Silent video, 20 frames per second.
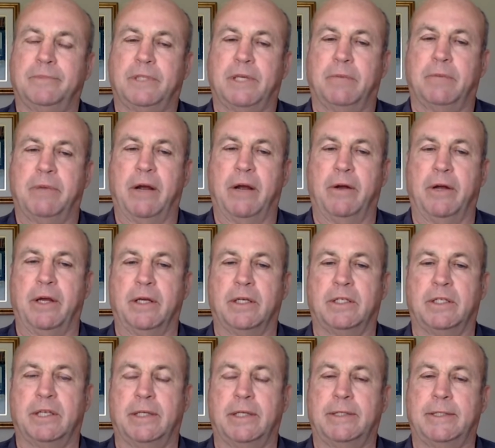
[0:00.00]

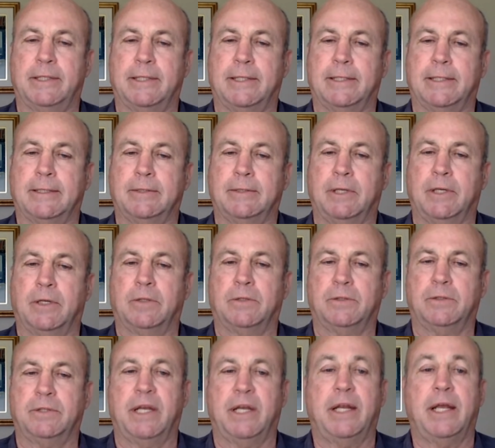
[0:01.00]
areas that
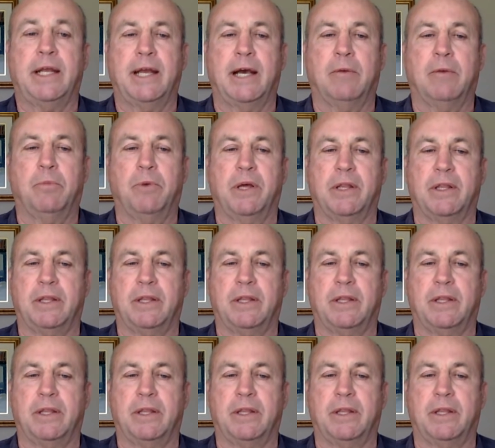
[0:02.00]
they need help with.